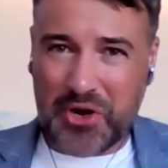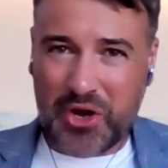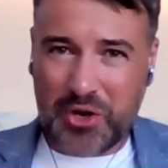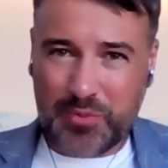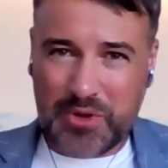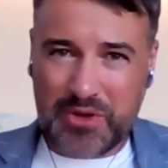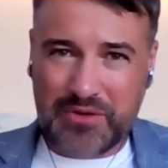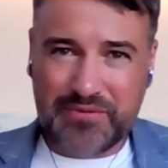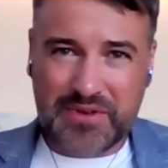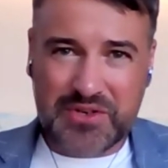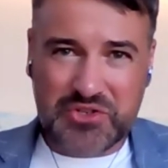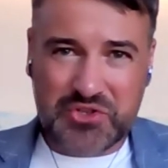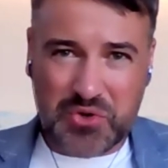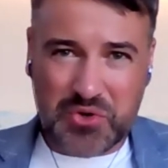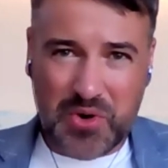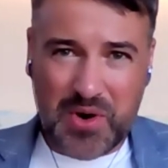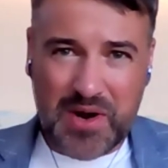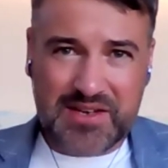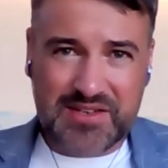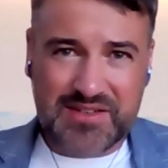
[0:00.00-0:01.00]
I hope you've
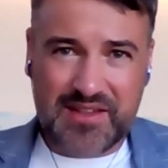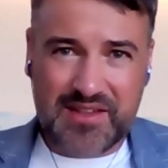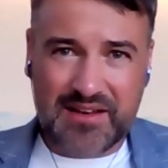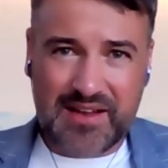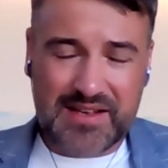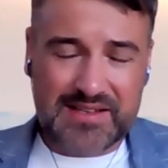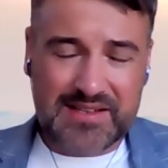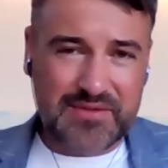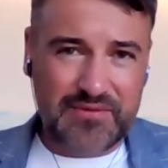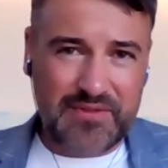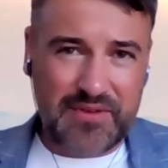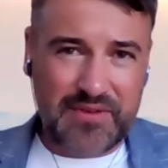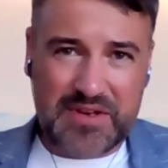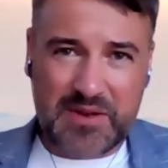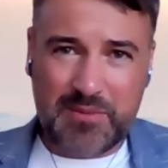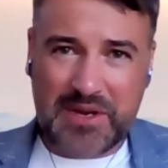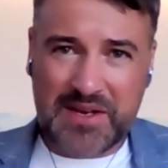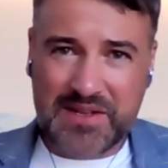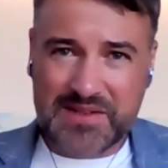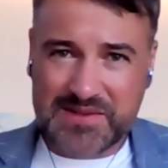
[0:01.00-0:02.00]
enjoyed the last 50
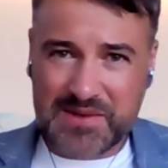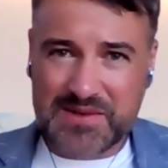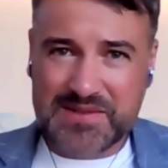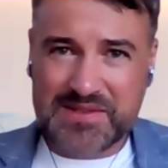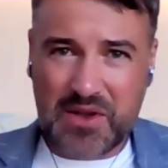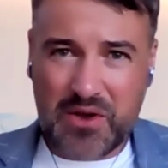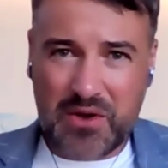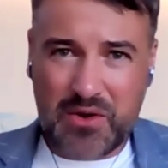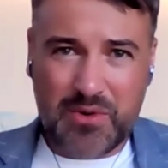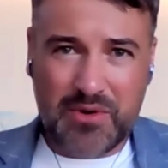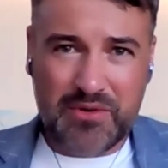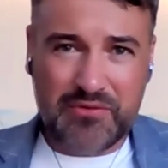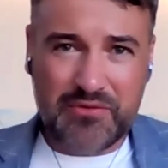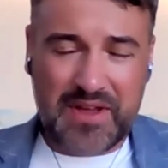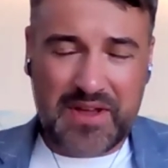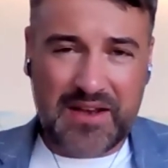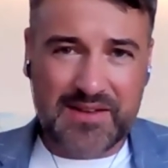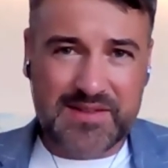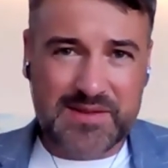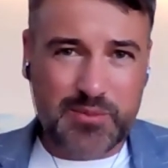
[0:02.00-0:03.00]
minutes or so of
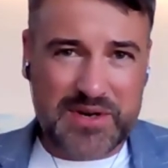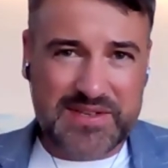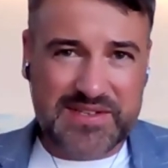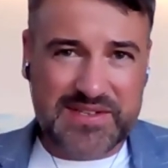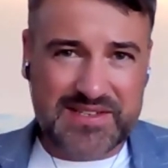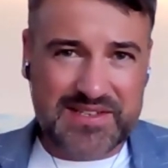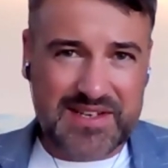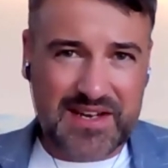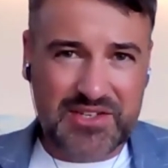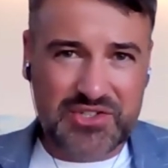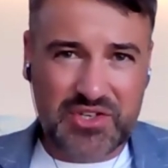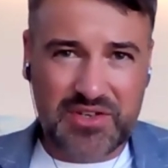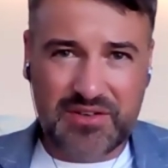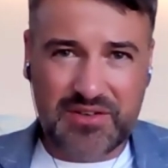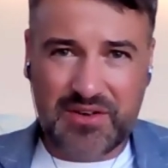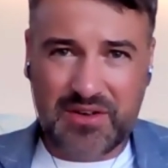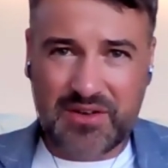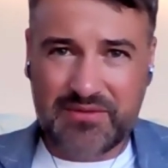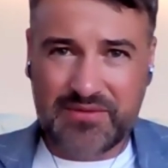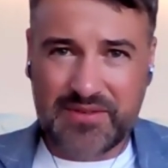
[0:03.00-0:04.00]
Alan's presentation,
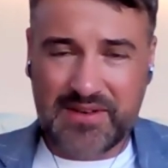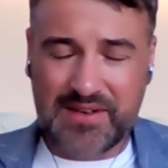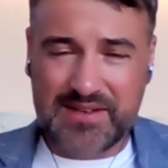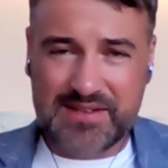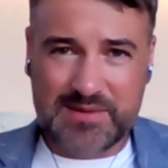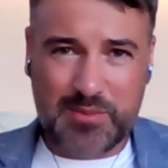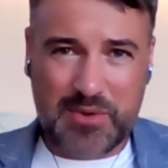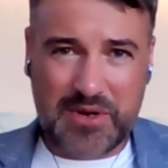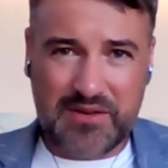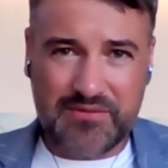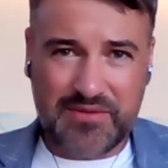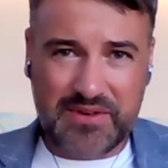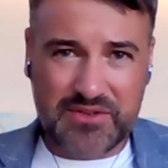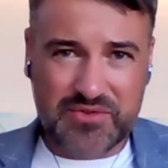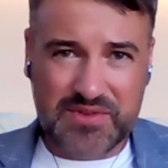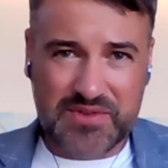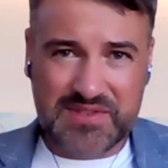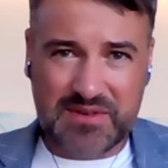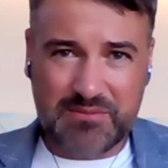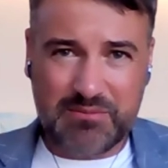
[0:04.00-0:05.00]
and hopefully it's been of
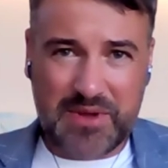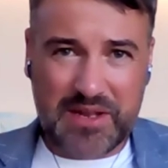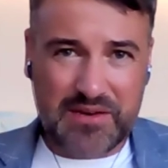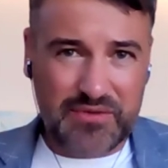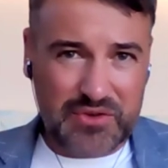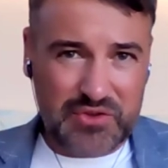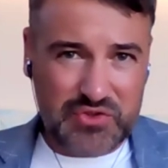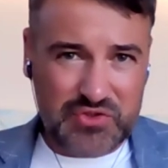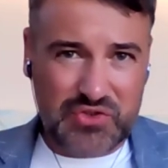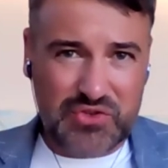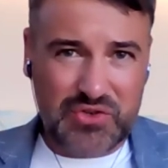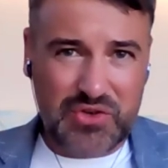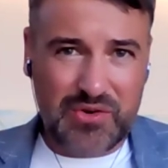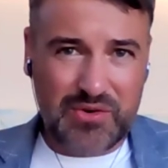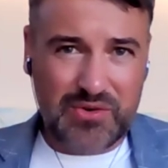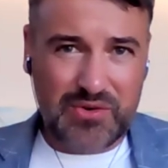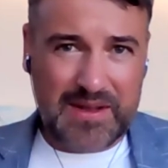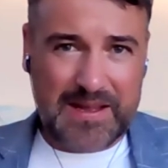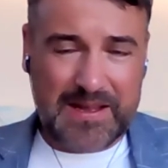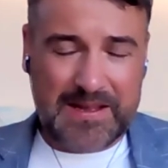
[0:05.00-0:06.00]
interest and benefit to
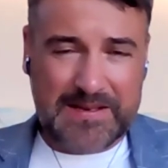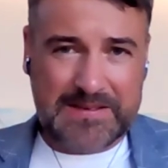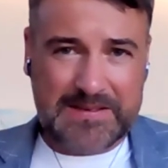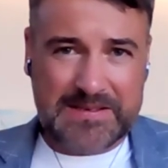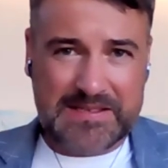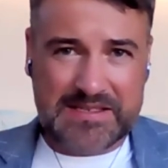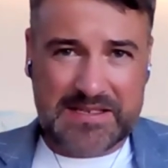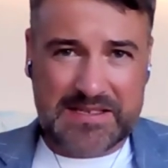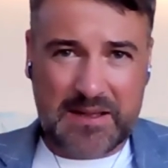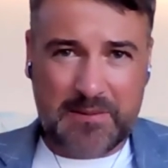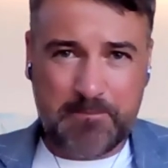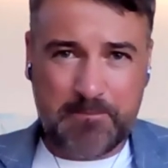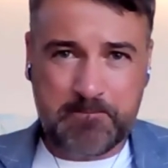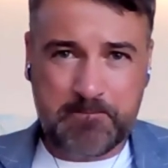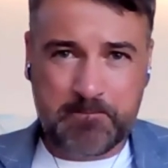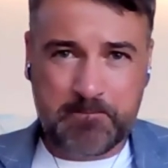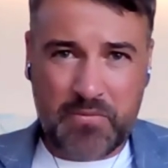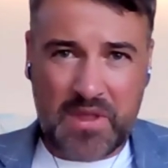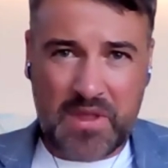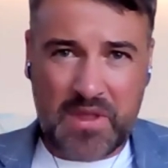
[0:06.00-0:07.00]
you. And
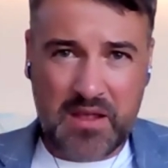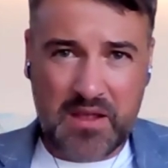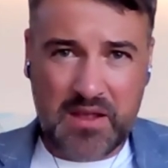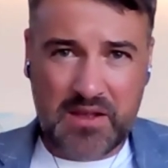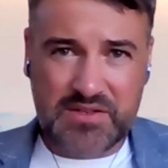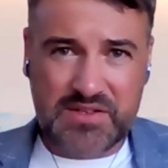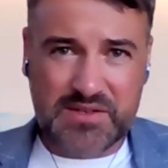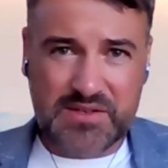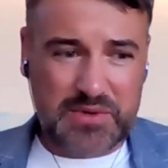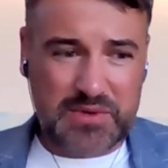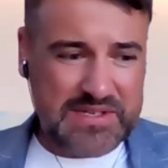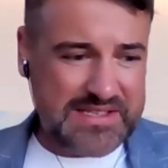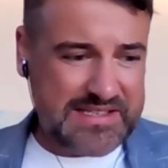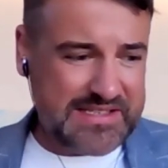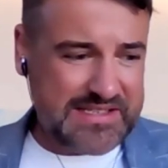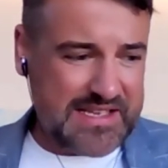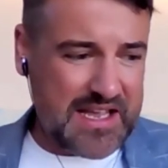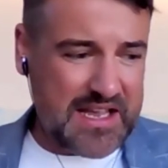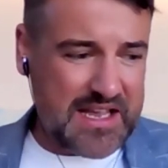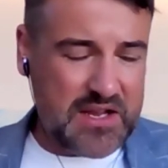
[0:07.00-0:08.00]
um, just want to
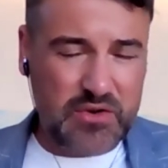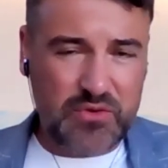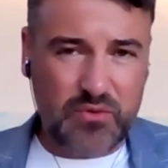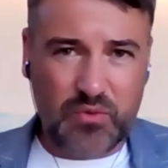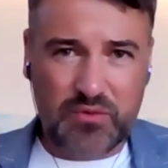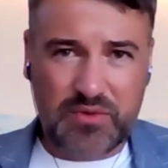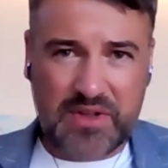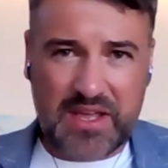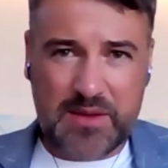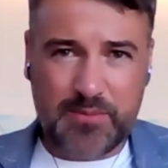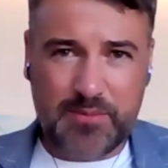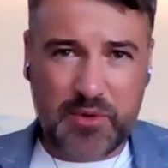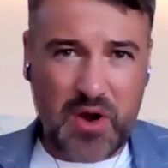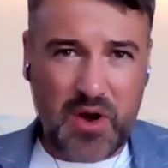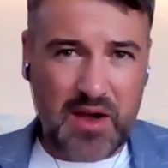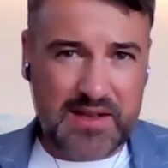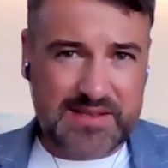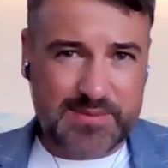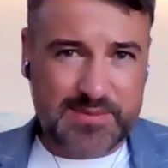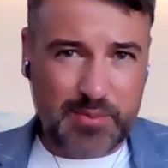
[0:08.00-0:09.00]
say keep your
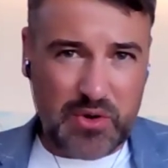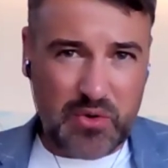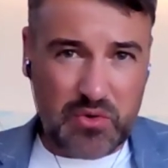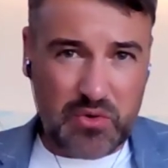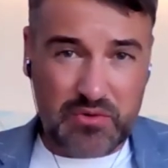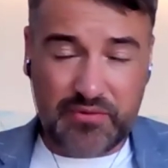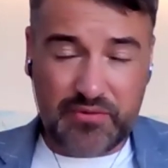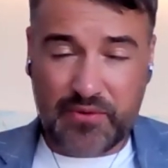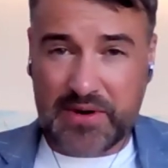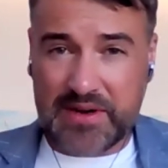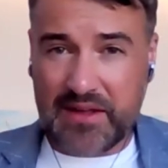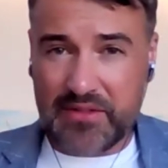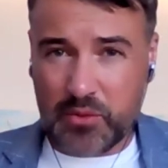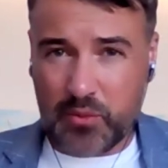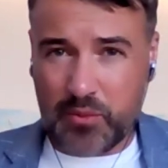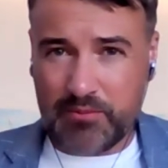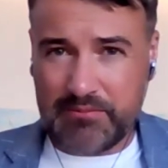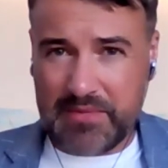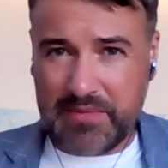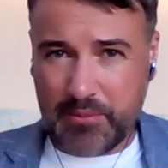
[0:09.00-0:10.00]
eyes peeled for another
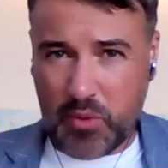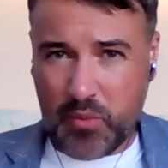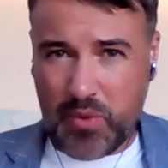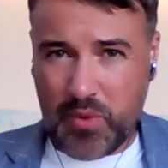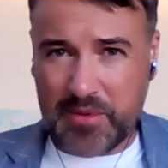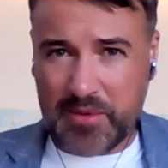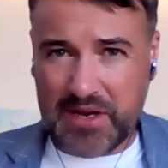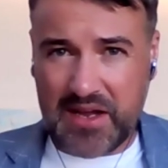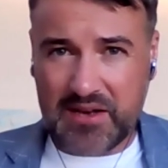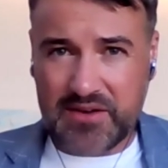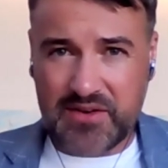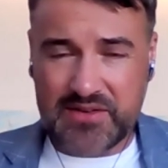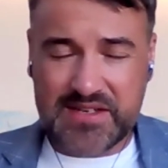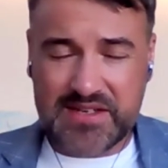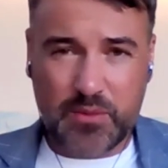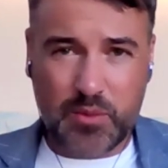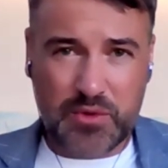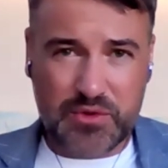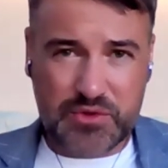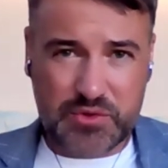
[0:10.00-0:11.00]
member webinar. No
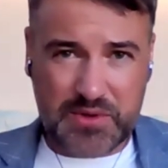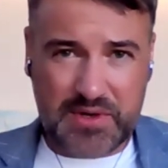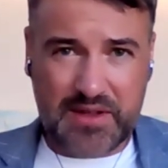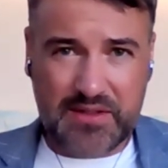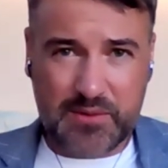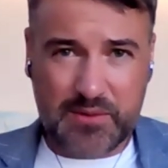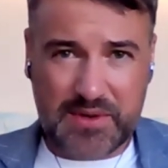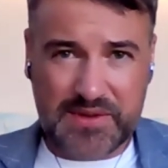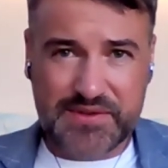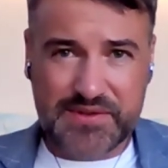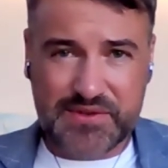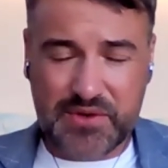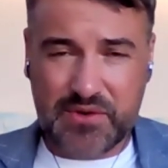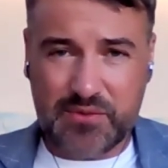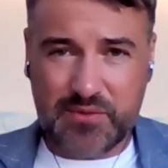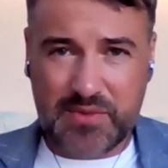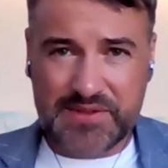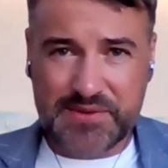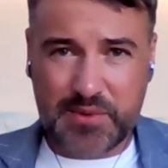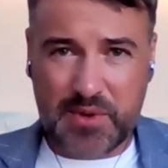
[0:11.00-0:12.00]
doubt we'll do another one
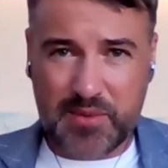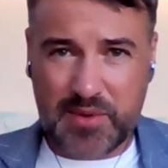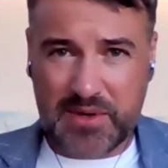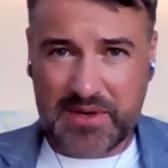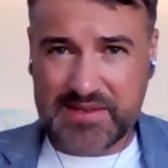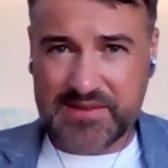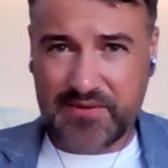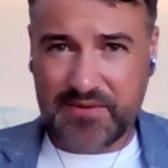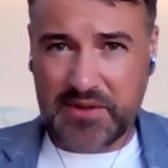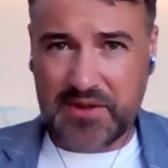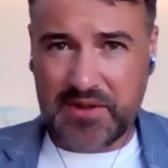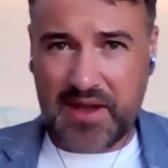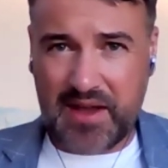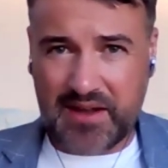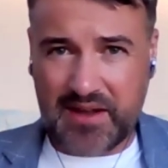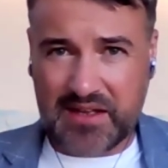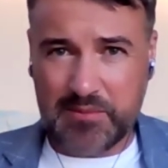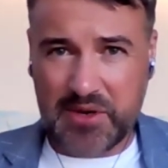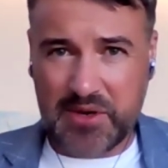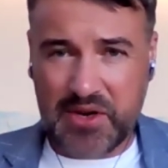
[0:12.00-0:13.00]
soon once we release further
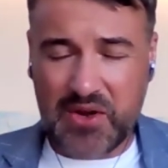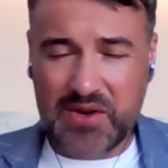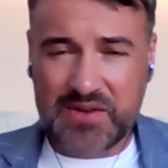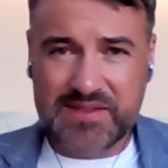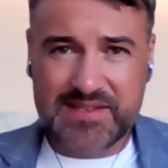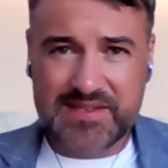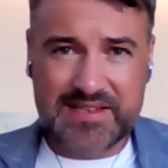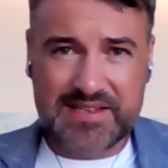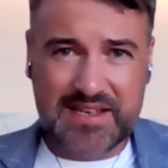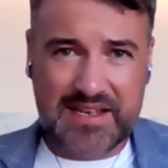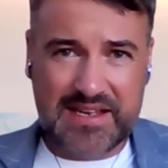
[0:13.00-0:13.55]
Acumen notes.